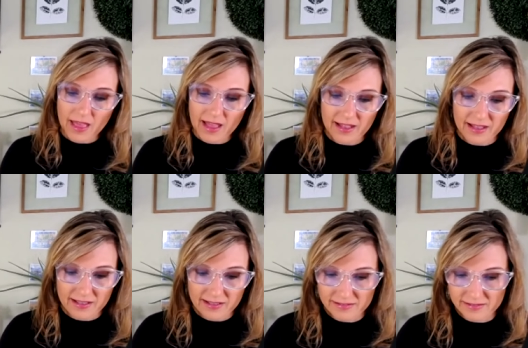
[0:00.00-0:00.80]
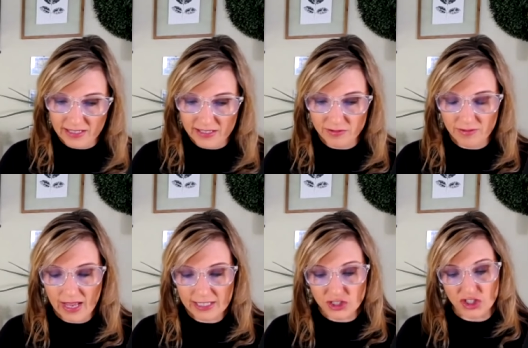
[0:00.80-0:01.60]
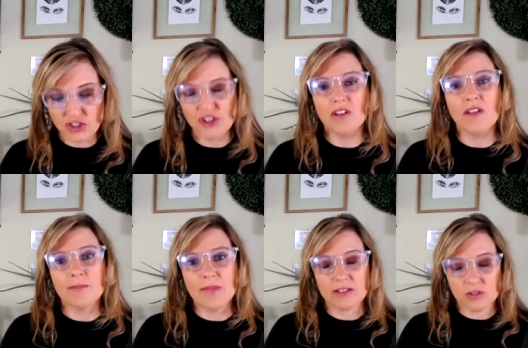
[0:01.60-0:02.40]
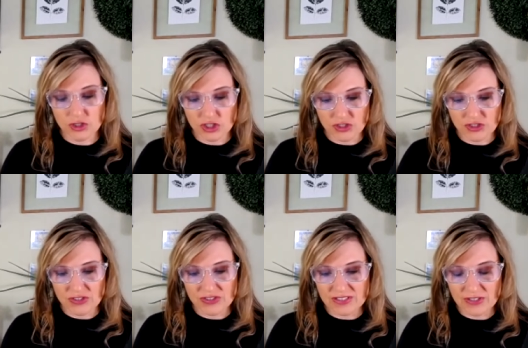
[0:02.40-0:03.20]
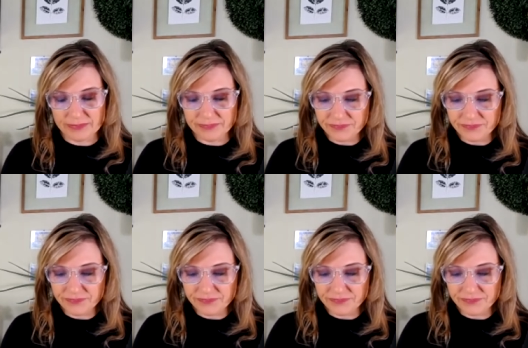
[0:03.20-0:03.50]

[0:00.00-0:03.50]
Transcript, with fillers: a medical journal, so.